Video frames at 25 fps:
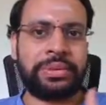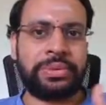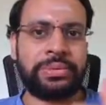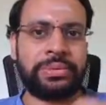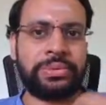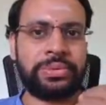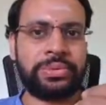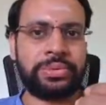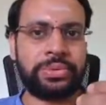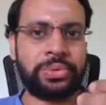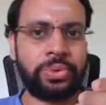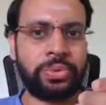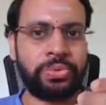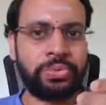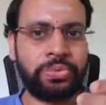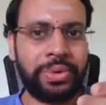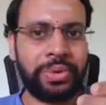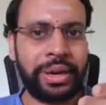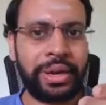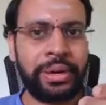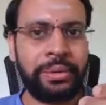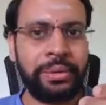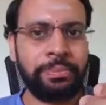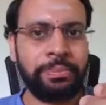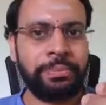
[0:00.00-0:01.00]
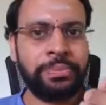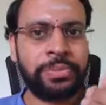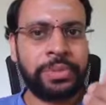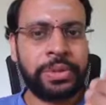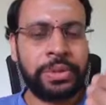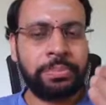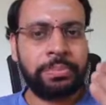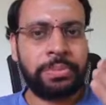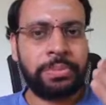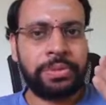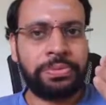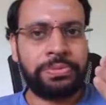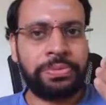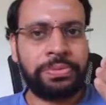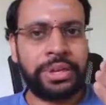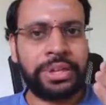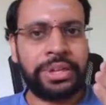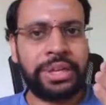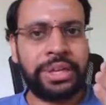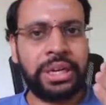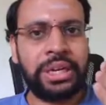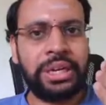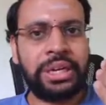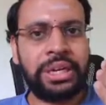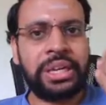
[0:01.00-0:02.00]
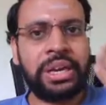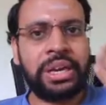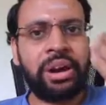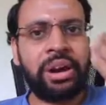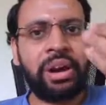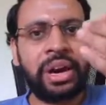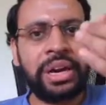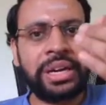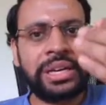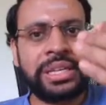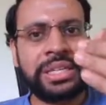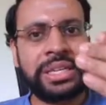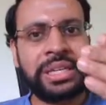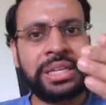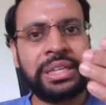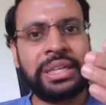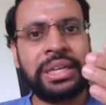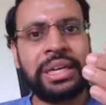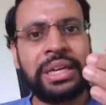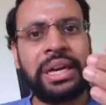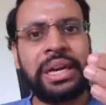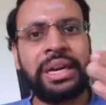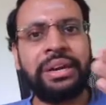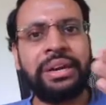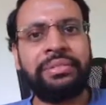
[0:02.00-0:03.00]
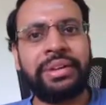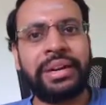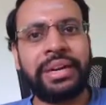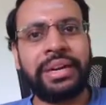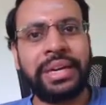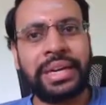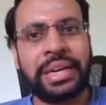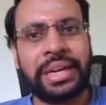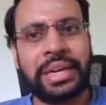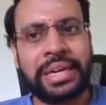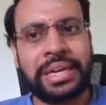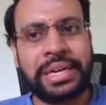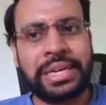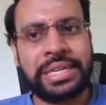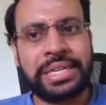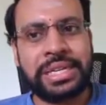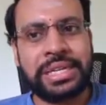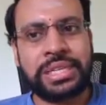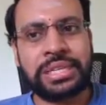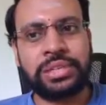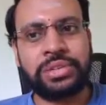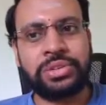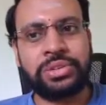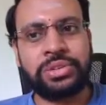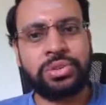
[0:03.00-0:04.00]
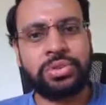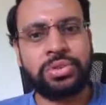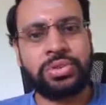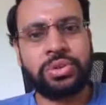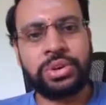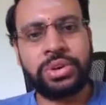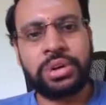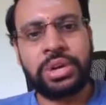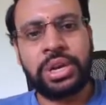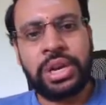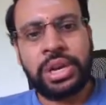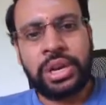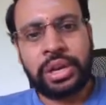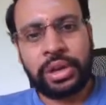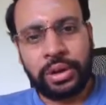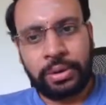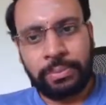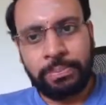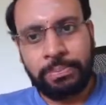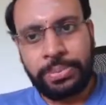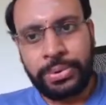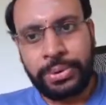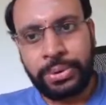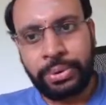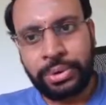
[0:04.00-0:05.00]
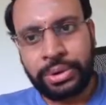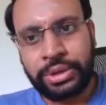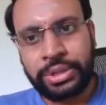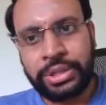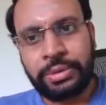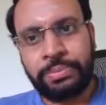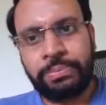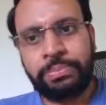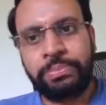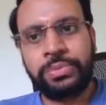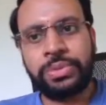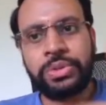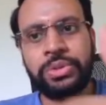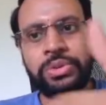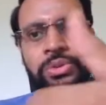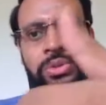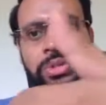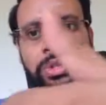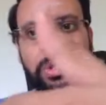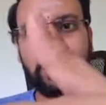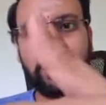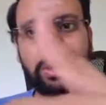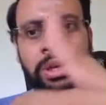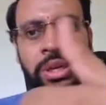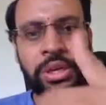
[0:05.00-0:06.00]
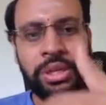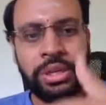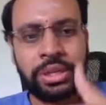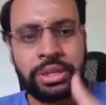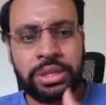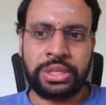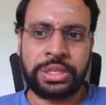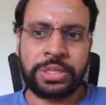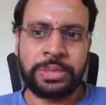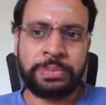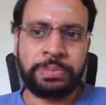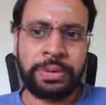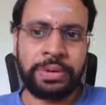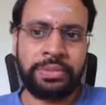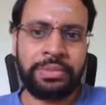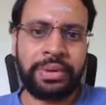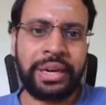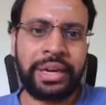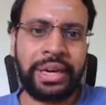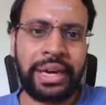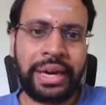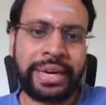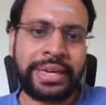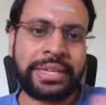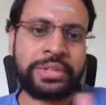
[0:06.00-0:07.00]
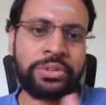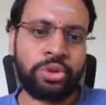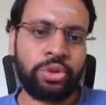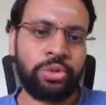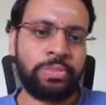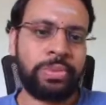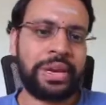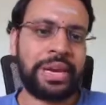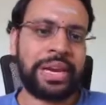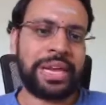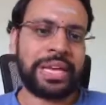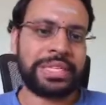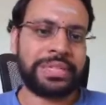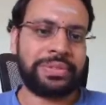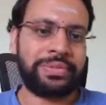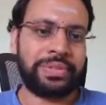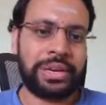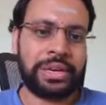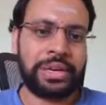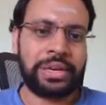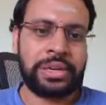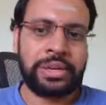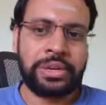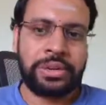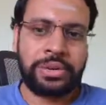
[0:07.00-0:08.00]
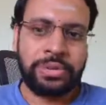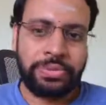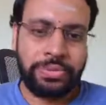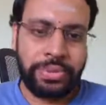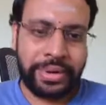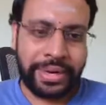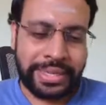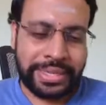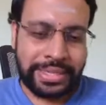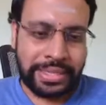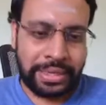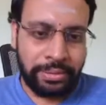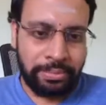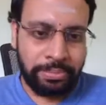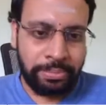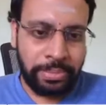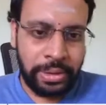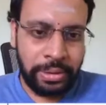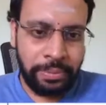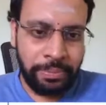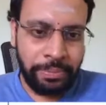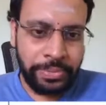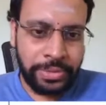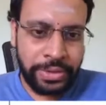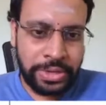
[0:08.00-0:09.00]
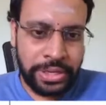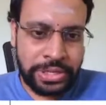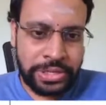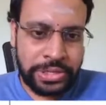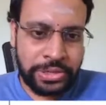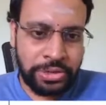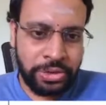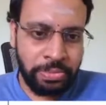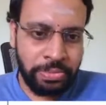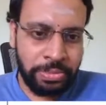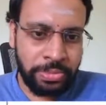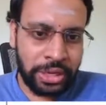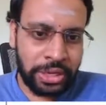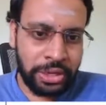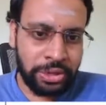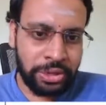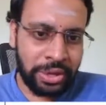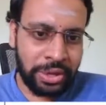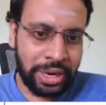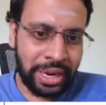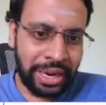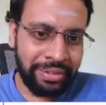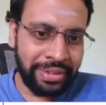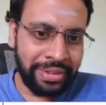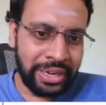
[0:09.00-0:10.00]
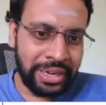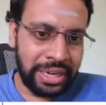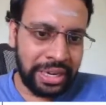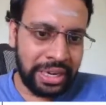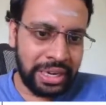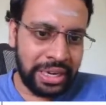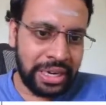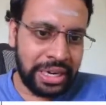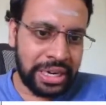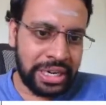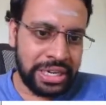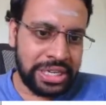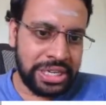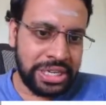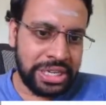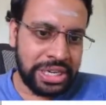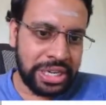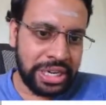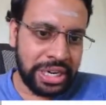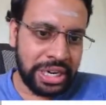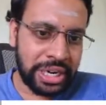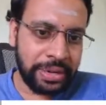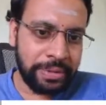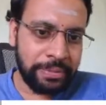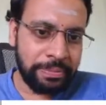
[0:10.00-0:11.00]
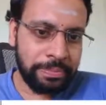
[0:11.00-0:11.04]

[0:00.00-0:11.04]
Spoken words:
so far, but for that the horizontal and vertical edges you could compute them using this Privet and Sobel as well. For example, assume that you have an edge here.